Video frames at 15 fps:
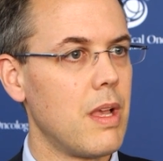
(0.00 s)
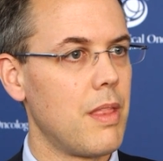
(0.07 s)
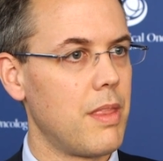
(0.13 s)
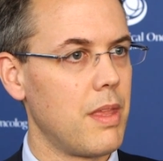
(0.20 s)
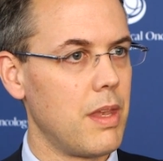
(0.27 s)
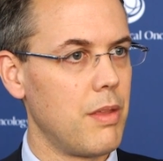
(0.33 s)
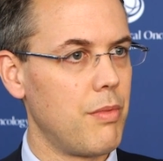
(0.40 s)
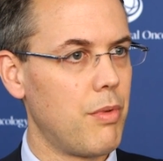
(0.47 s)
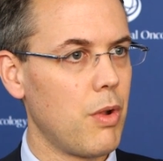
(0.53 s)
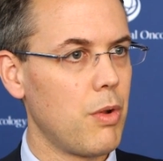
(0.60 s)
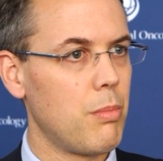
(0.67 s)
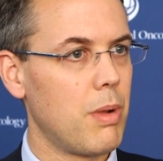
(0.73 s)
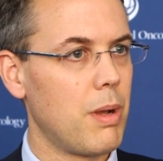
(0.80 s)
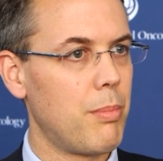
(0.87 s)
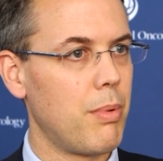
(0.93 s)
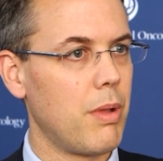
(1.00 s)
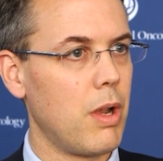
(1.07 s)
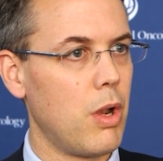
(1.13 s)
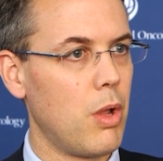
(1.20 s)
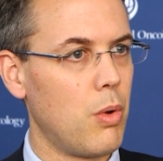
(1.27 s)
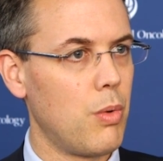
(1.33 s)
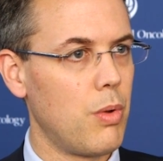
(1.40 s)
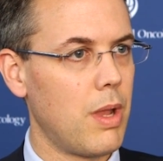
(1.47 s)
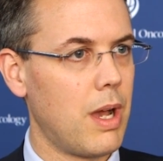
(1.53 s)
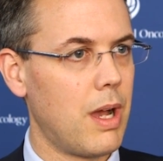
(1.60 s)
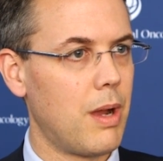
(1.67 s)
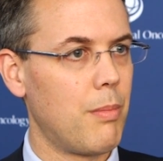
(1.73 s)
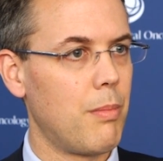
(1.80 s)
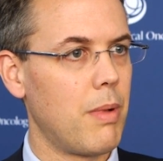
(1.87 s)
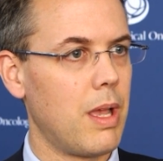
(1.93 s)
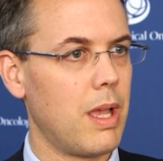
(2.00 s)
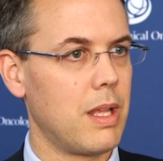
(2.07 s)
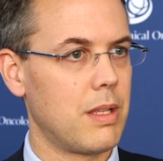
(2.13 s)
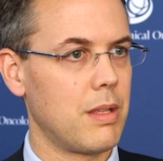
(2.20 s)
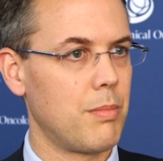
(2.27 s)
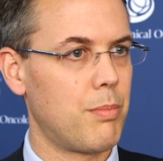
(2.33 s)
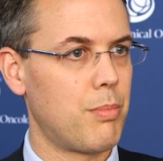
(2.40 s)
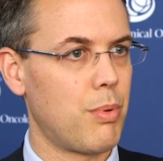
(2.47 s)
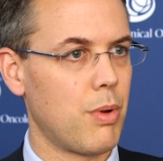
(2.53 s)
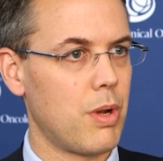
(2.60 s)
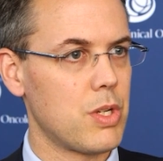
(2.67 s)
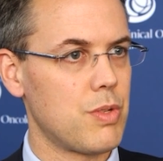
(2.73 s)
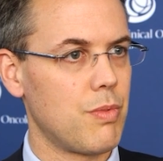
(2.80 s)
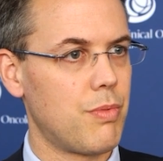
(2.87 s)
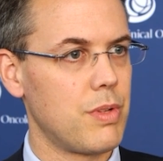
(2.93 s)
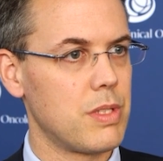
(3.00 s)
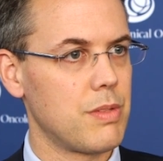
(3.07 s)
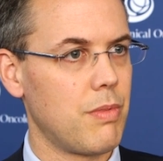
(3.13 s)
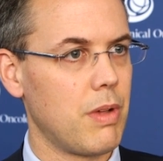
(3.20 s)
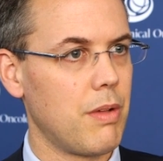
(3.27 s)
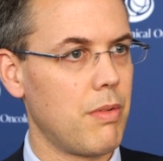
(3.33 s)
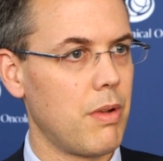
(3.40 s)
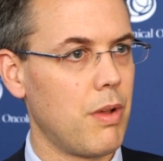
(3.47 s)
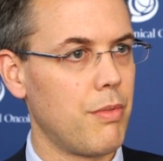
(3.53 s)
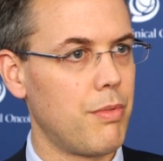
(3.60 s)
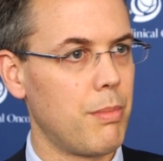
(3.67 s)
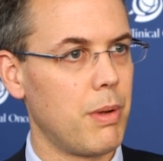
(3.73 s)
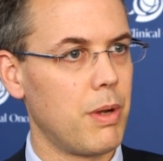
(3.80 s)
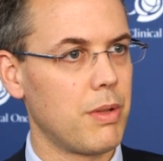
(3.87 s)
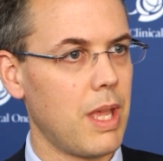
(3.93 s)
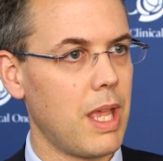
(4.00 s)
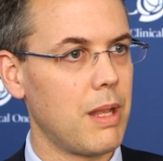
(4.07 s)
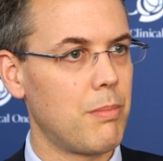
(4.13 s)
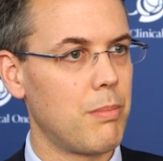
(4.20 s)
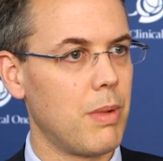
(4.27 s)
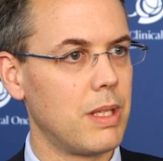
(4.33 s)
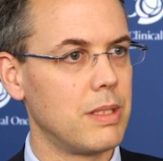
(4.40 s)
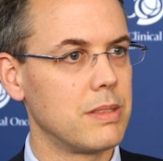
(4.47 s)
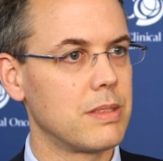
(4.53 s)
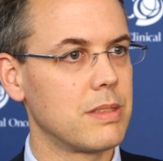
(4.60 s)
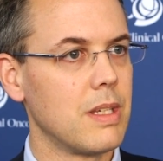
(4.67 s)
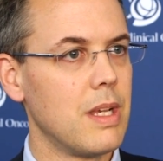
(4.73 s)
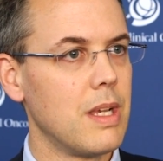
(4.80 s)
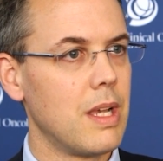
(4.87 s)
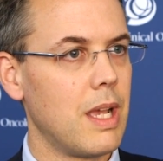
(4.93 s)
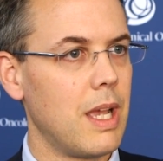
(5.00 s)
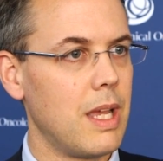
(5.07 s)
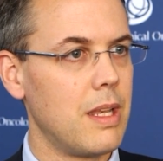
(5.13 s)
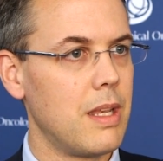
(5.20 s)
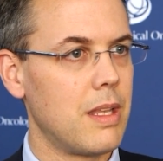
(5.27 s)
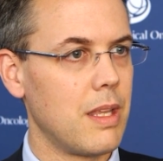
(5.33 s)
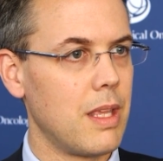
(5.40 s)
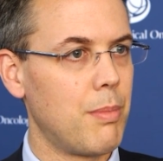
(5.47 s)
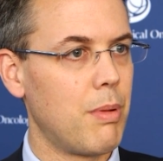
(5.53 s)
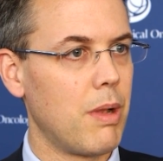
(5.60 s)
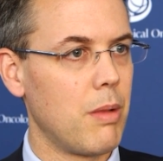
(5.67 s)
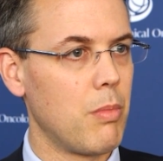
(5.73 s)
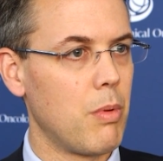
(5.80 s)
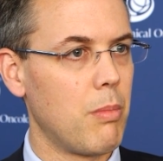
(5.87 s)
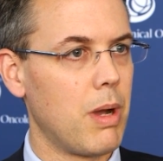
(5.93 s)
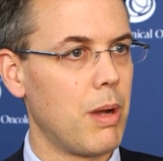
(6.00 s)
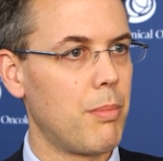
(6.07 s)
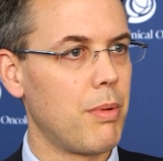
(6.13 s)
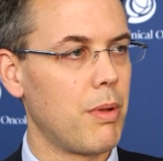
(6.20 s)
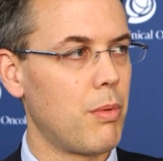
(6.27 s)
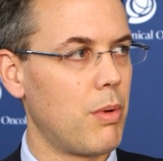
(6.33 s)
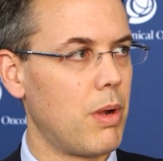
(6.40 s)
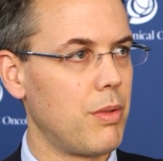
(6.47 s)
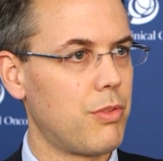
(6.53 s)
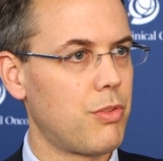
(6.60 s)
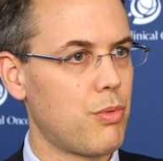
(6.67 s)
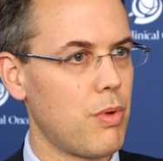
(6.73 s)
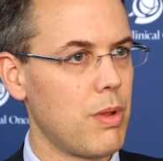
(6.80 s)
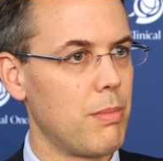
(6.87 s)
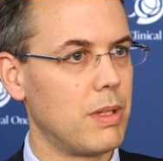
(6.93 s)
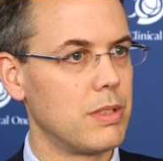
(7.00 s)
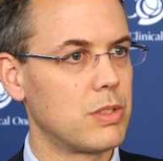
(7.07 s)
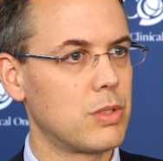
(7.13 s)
The nivolumab alone arm had a progression-free survival of about 8 months and ipilimumab around 3 months.